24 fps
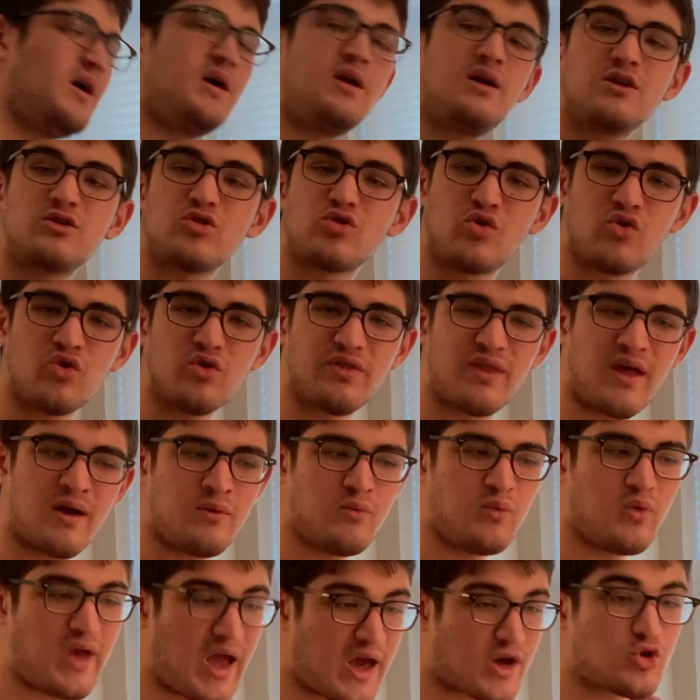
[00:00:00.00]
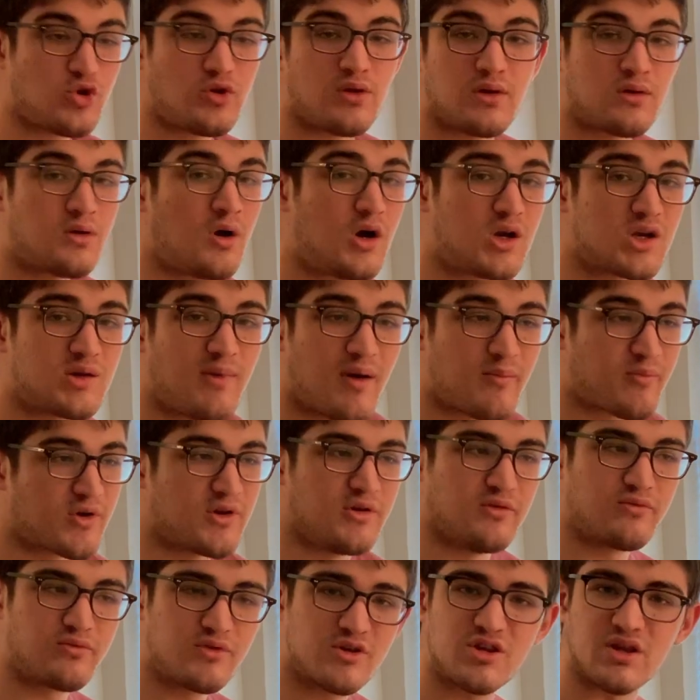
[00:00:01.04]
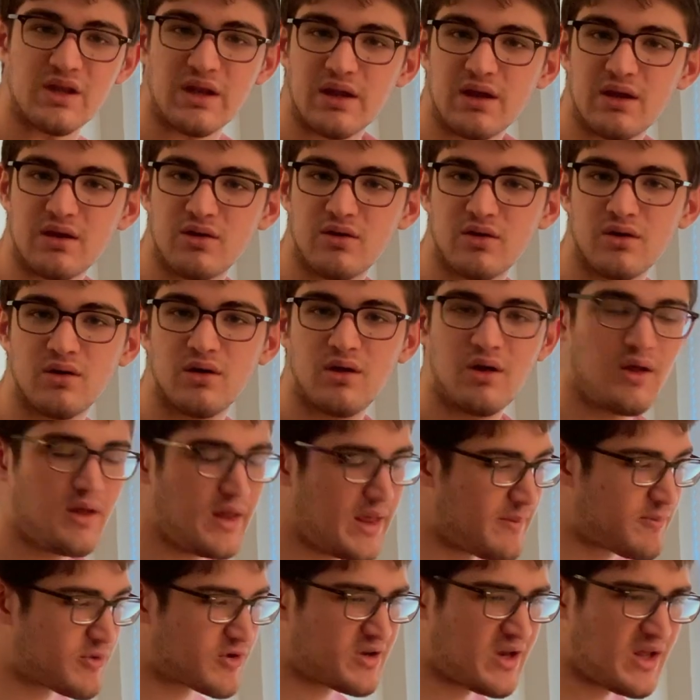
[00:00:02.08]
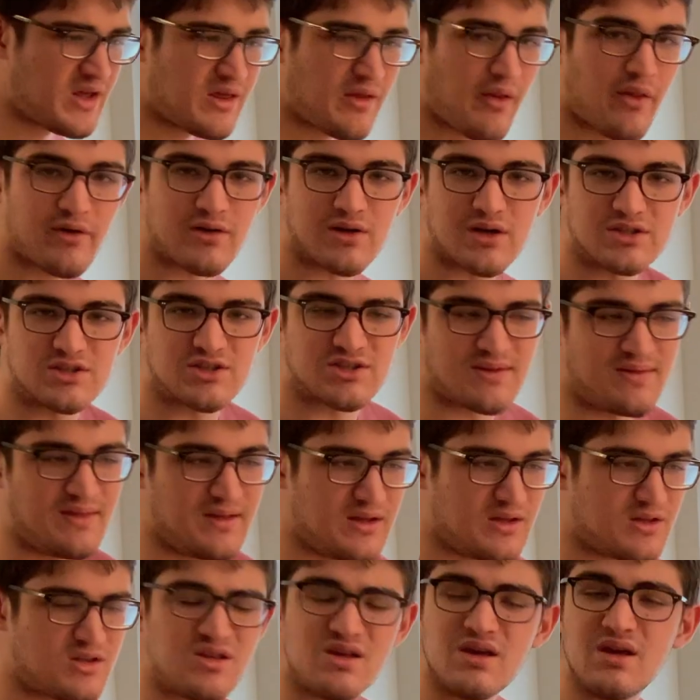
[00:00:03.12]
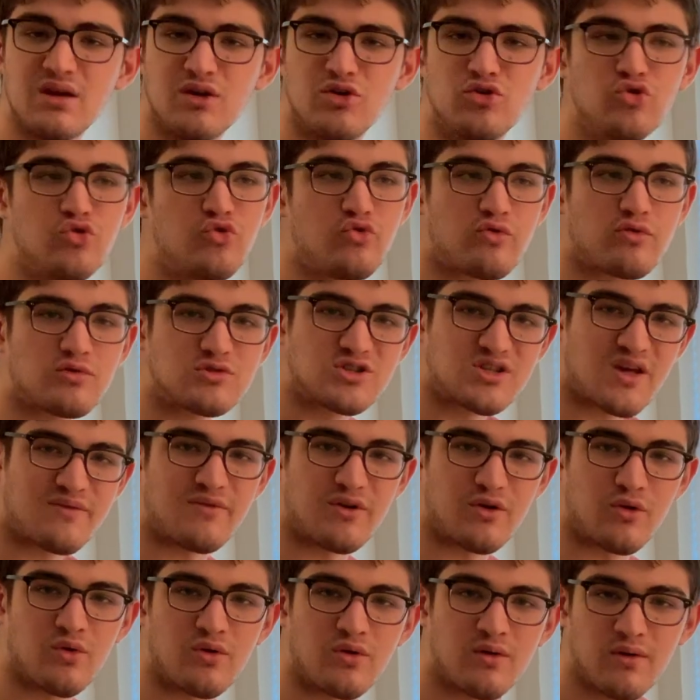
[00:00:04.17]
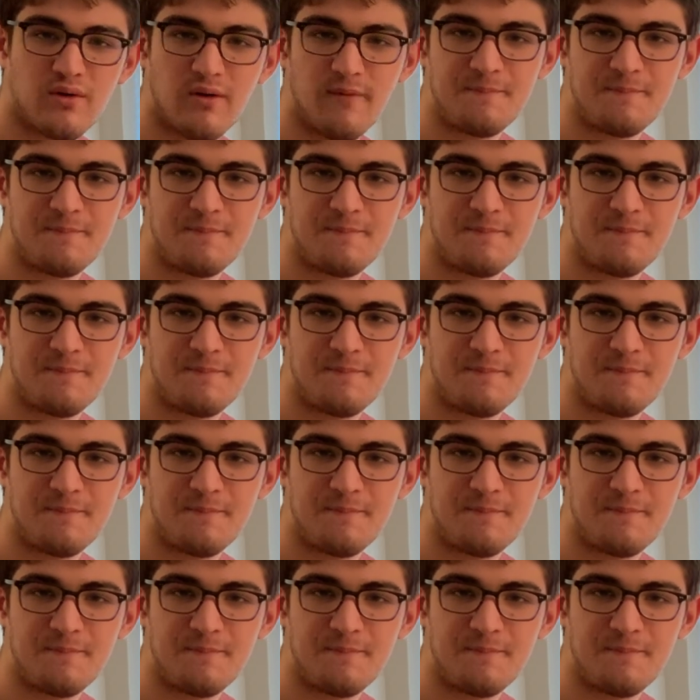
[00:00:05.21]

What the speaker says: is a chord that we actually talked about pretty recently here. In particular, it's the C neutral 7 chord.